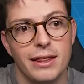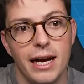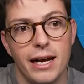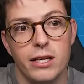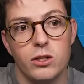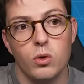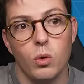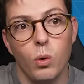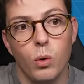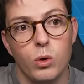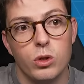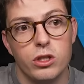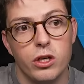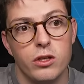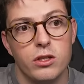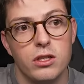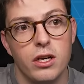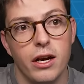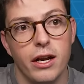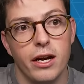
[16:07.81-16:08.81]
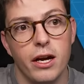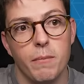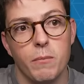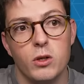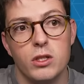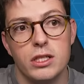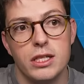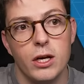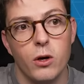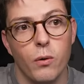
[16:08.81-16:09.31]
That is also something I'm
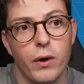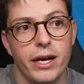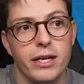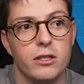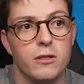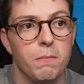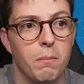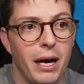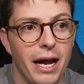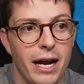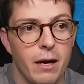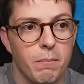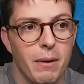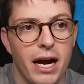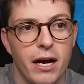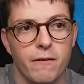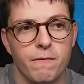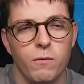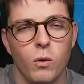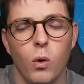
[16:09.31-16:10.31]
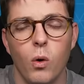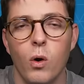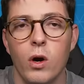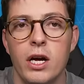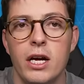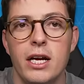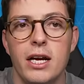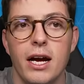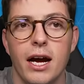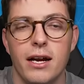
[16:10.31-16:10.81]
considering to play a back for
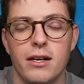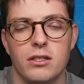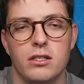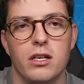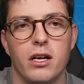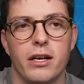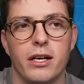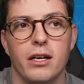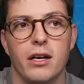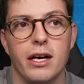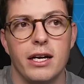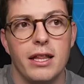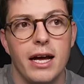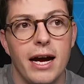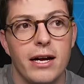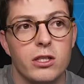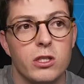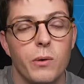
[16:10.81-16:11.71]
and something like that.